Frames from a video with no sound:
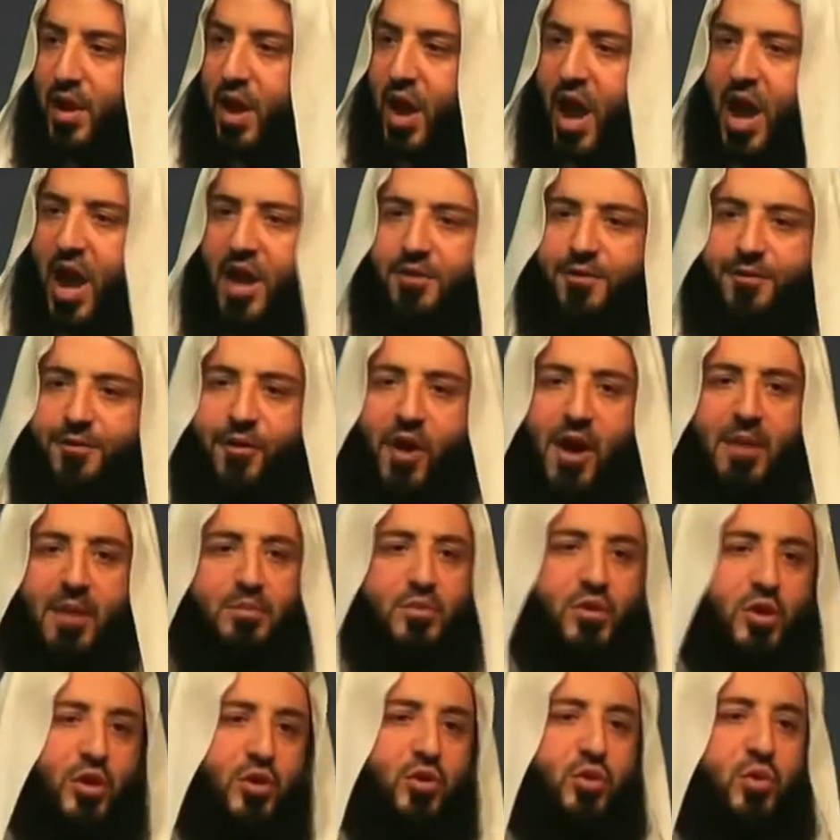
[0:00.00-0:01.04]
And
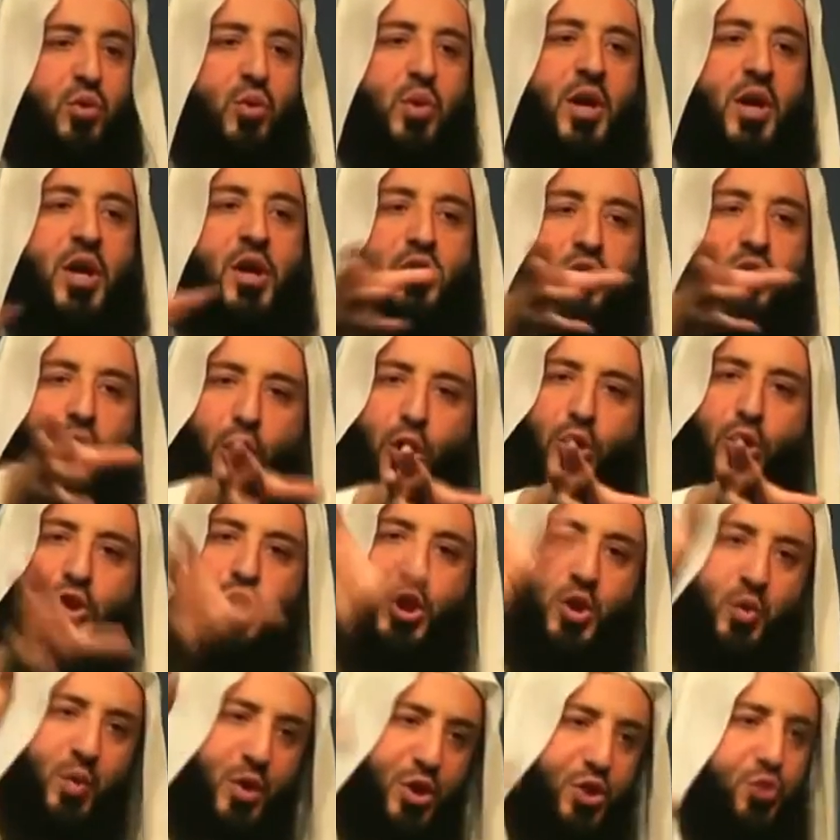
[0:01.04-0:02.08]
from the two, He told
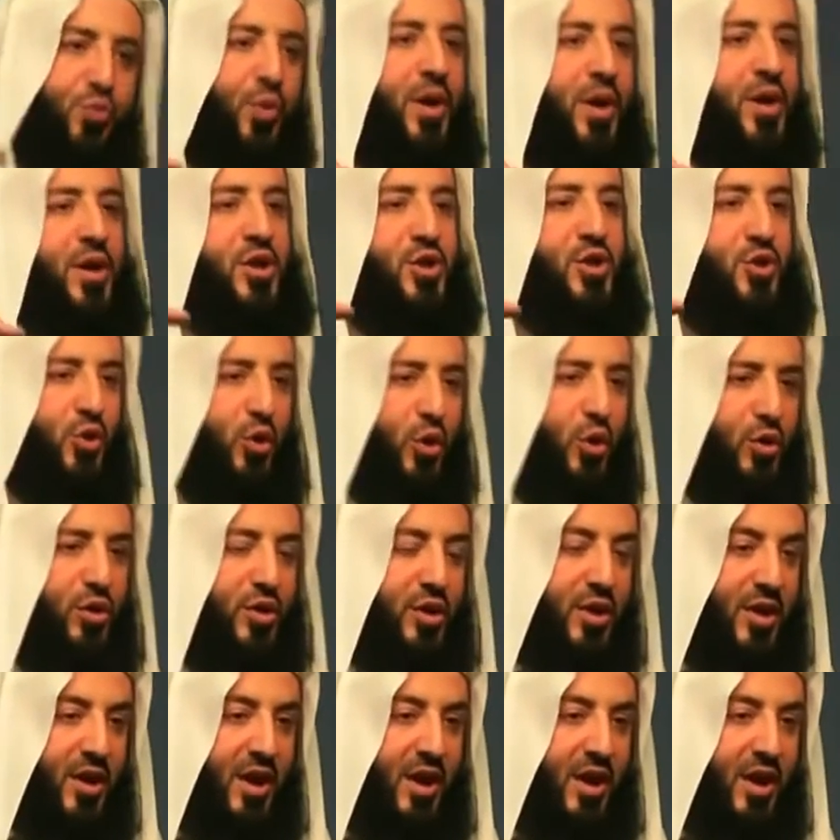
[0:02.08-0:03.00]
you which one is good.